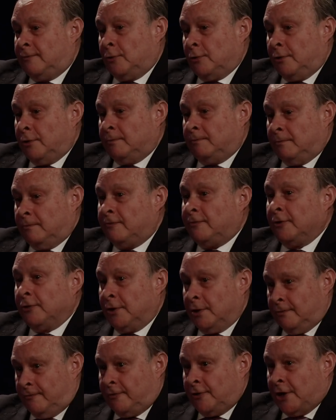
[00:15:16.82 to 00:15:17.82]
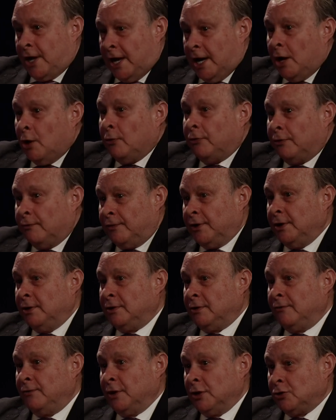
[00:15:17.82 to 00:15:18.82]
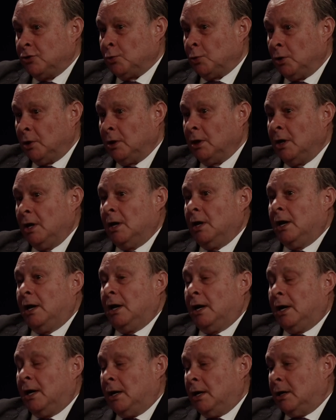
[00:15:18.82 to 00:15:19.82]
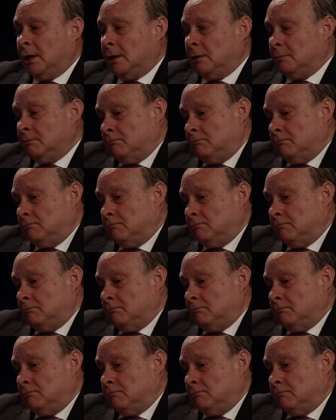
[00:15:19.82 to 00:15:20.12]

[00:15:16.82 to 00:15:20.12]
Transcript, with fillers: the, the for the for the health of the individual, right. uh,